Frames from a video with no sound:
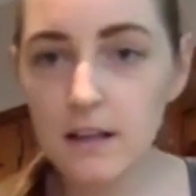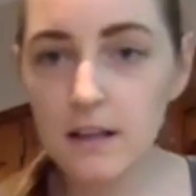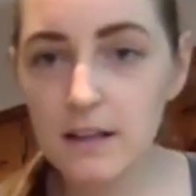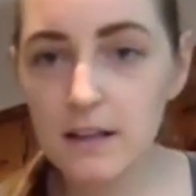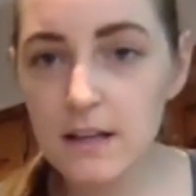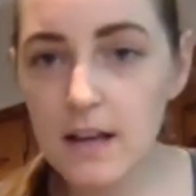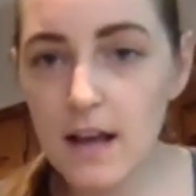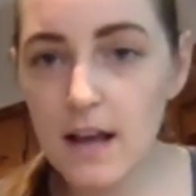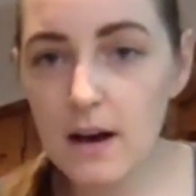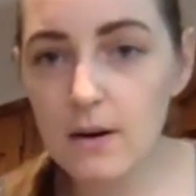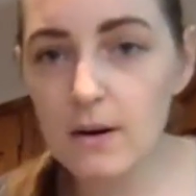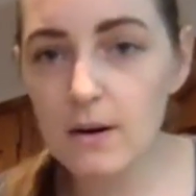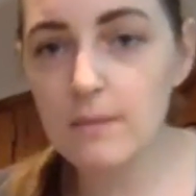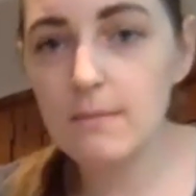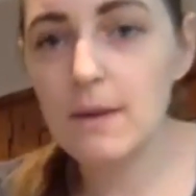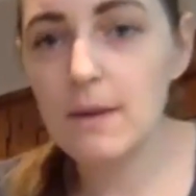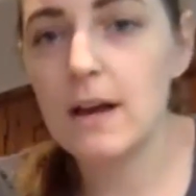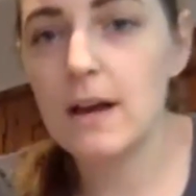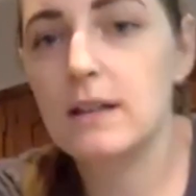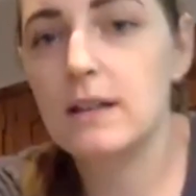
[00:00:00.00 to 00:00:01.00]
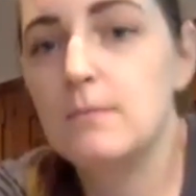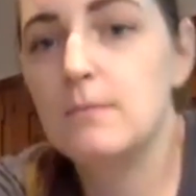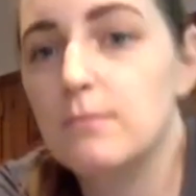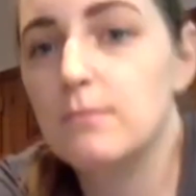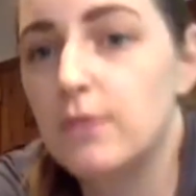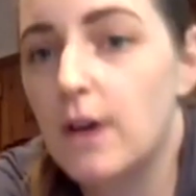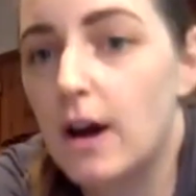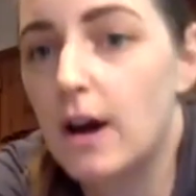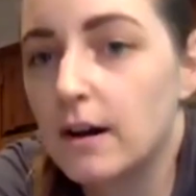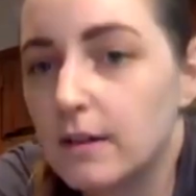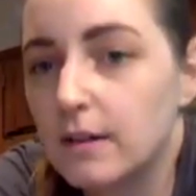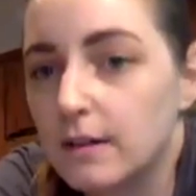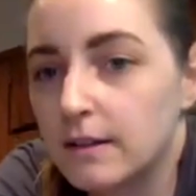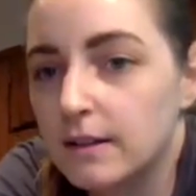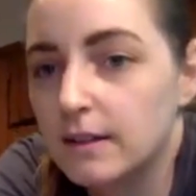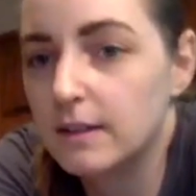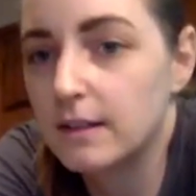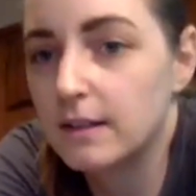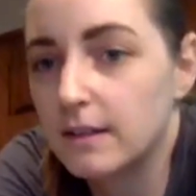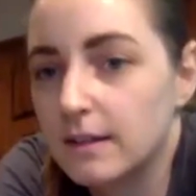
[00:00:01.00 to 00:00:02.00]
Now I'm adding
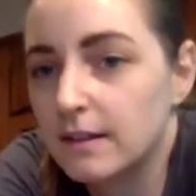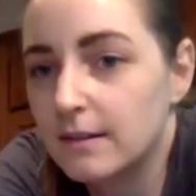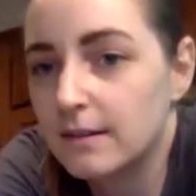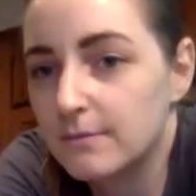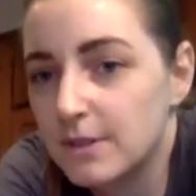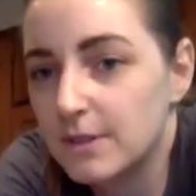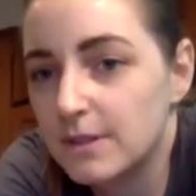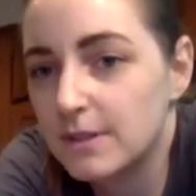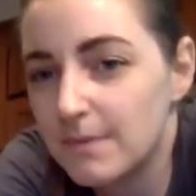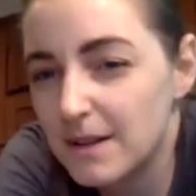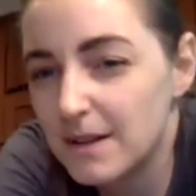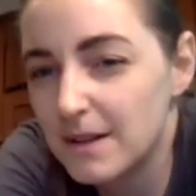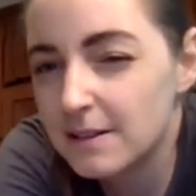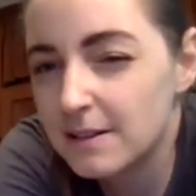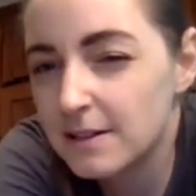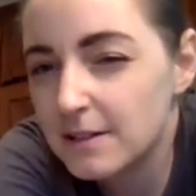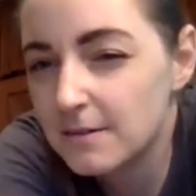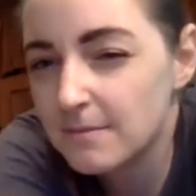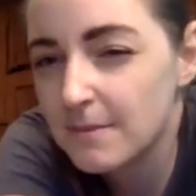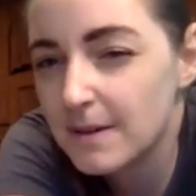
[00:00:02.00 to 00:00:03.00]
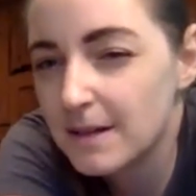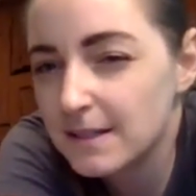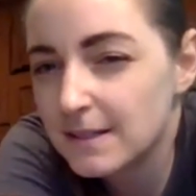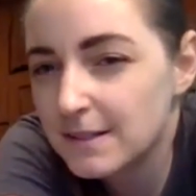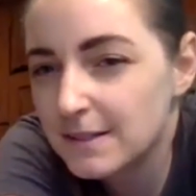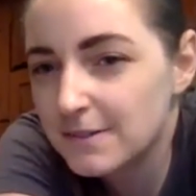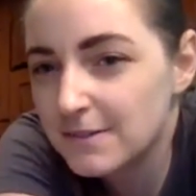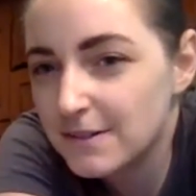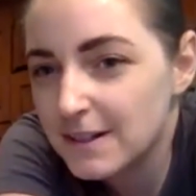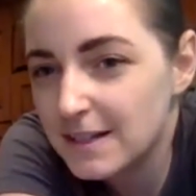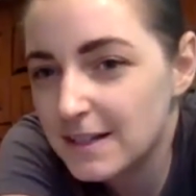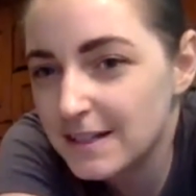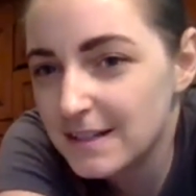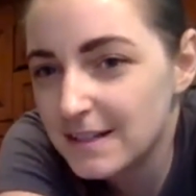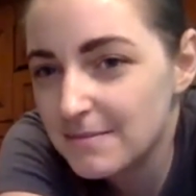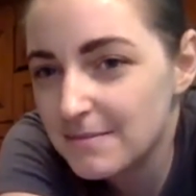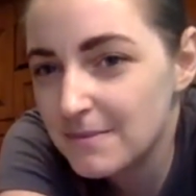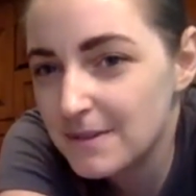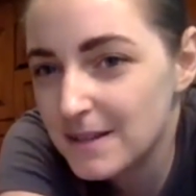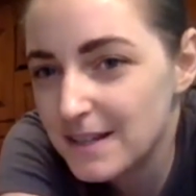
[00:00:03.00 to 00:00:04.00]
broccoli. I'm just making sure my screen
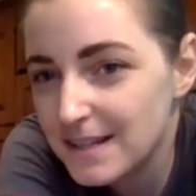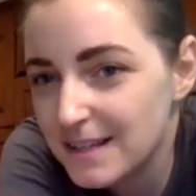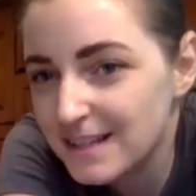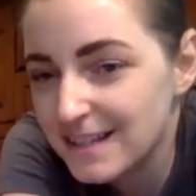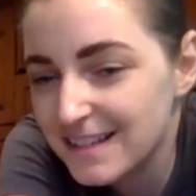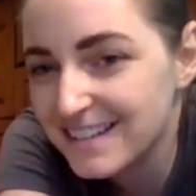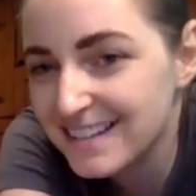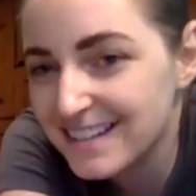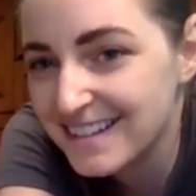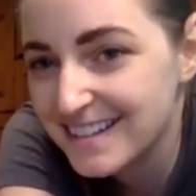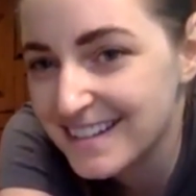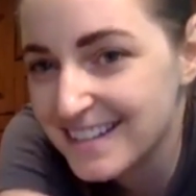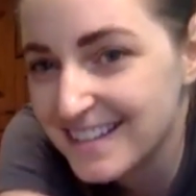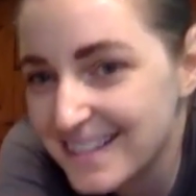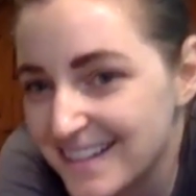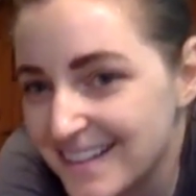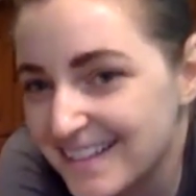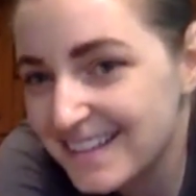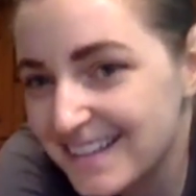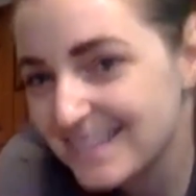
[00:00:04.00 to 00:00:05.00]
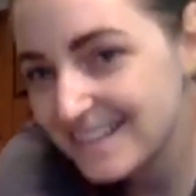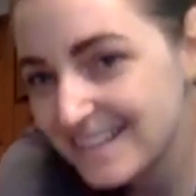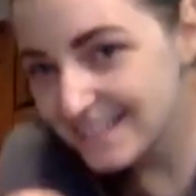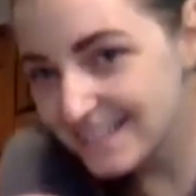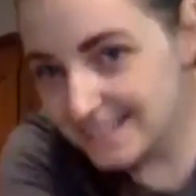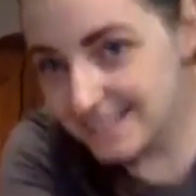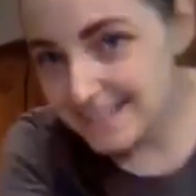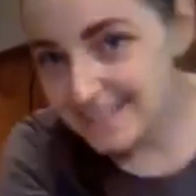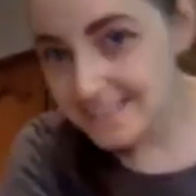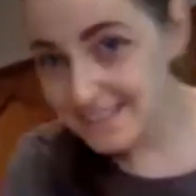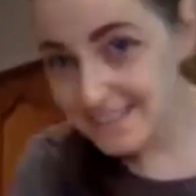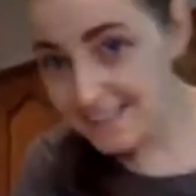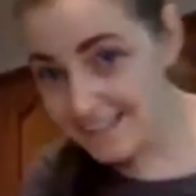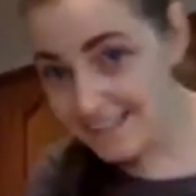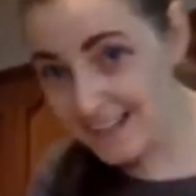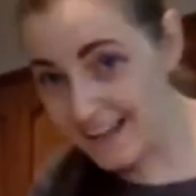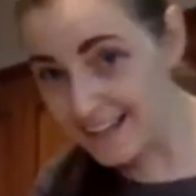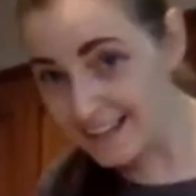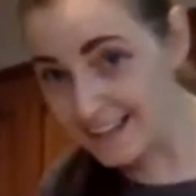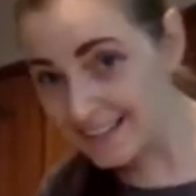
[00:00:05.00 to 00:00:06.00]
can be
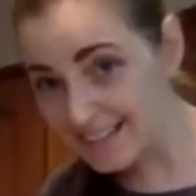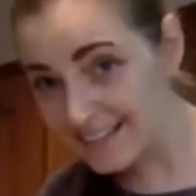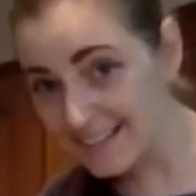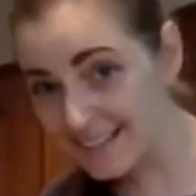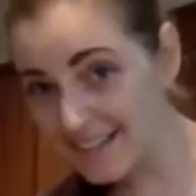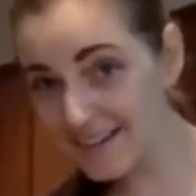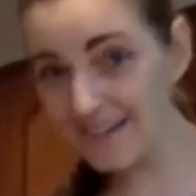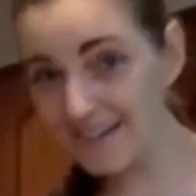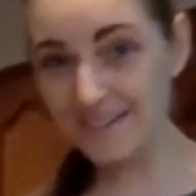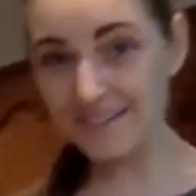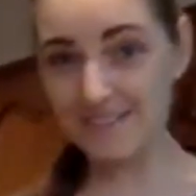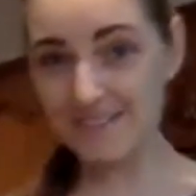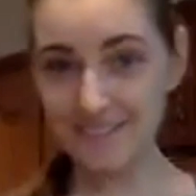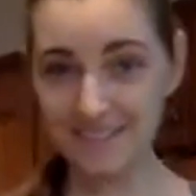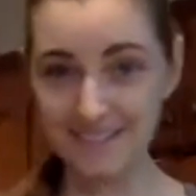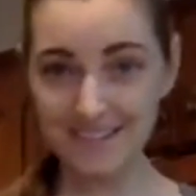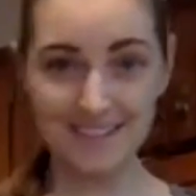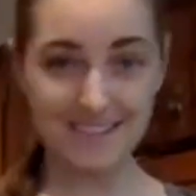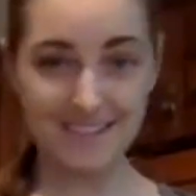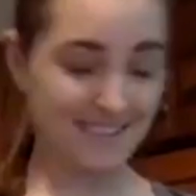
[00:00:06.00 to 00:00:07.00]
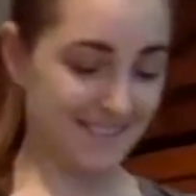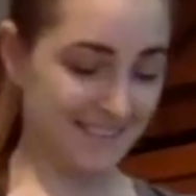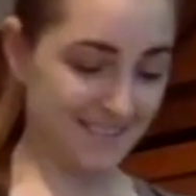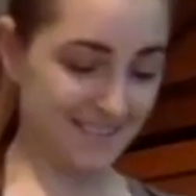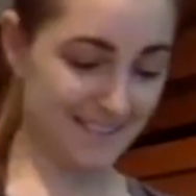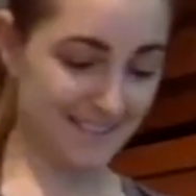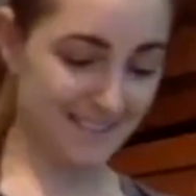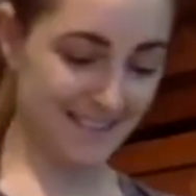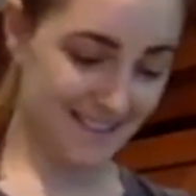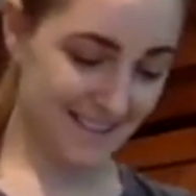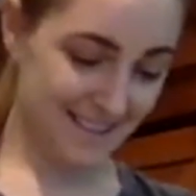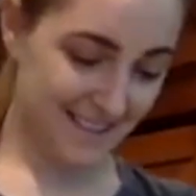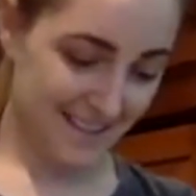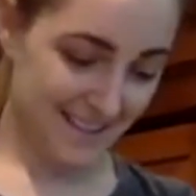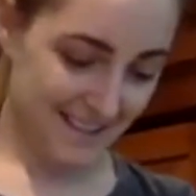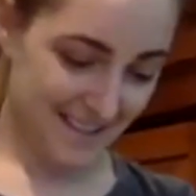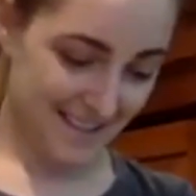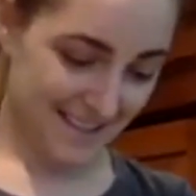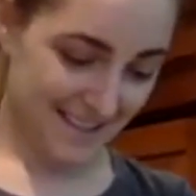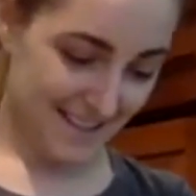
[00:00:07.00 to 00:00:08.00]
set so
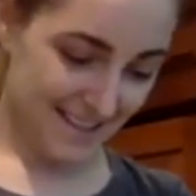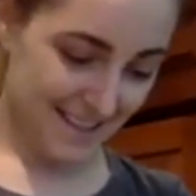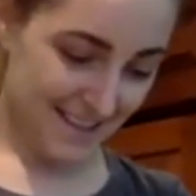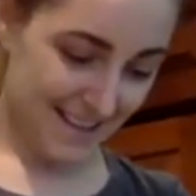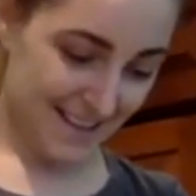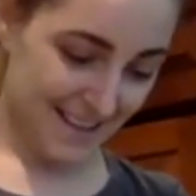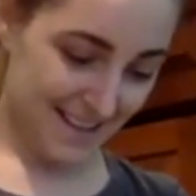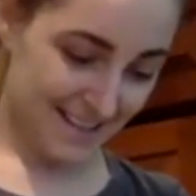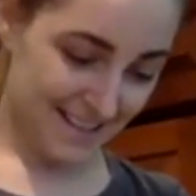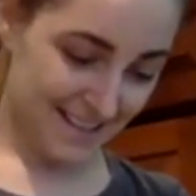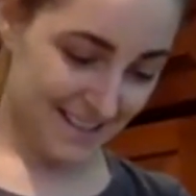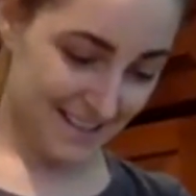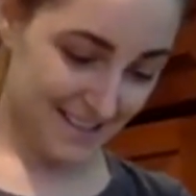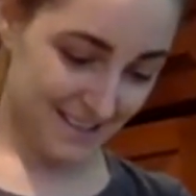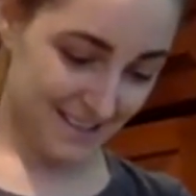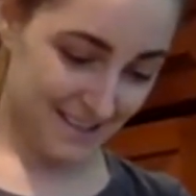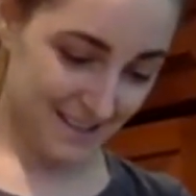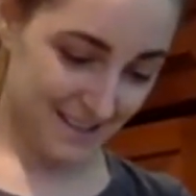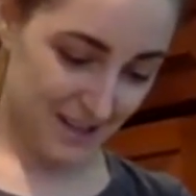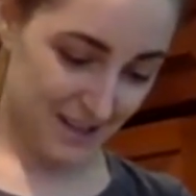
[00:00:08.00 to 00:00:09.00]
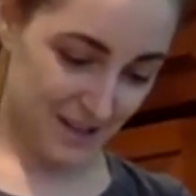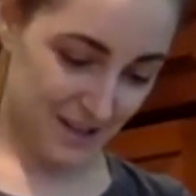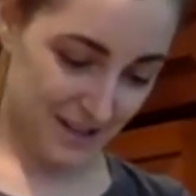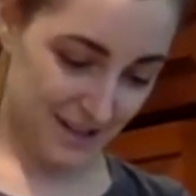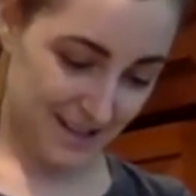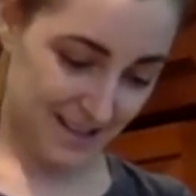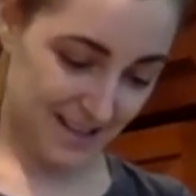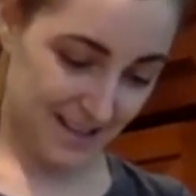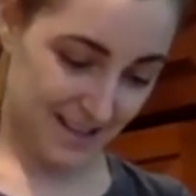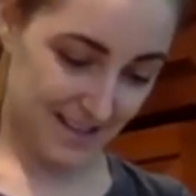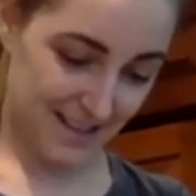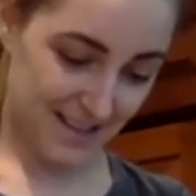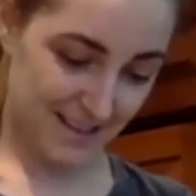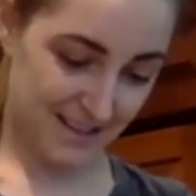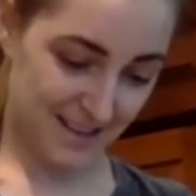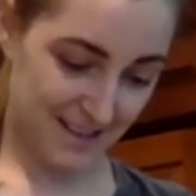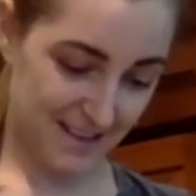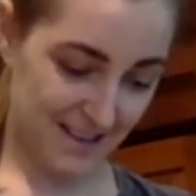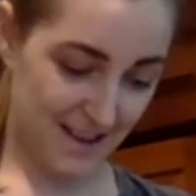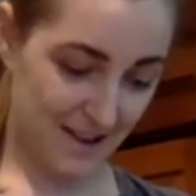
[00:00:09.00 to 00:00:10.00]
that it's good.
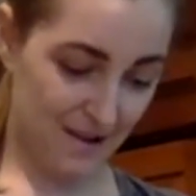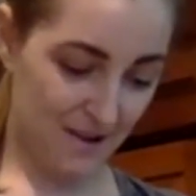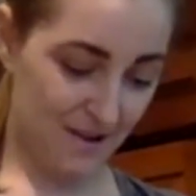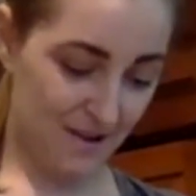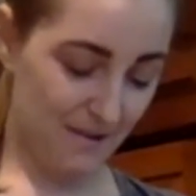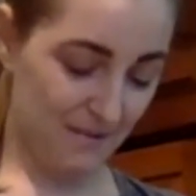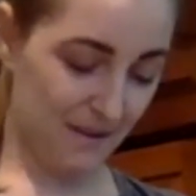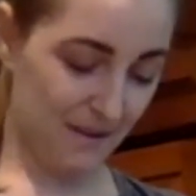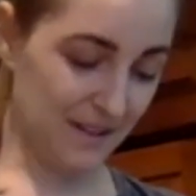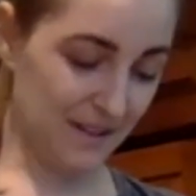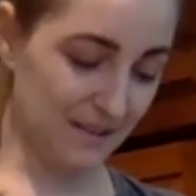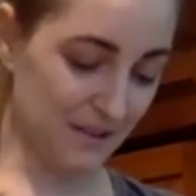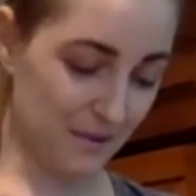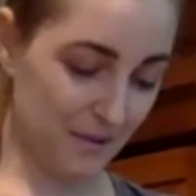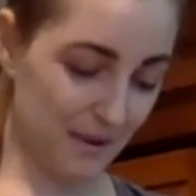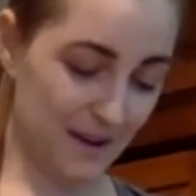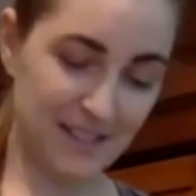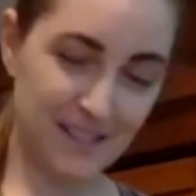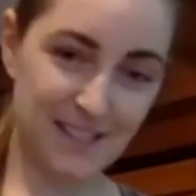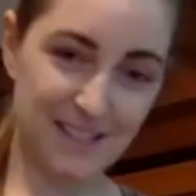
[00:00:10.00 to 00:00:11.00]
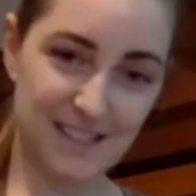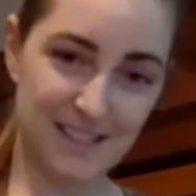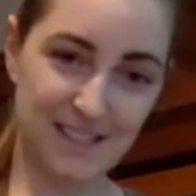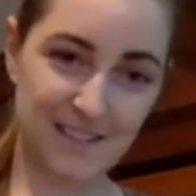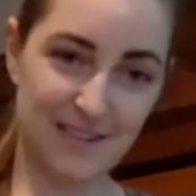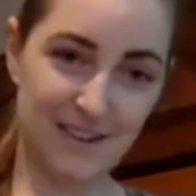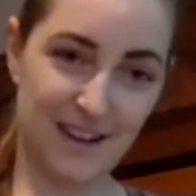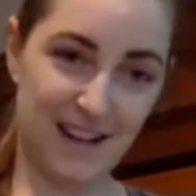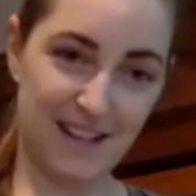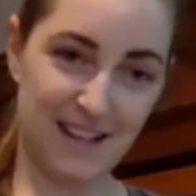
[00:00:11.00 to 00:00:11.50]
What other questions do you guys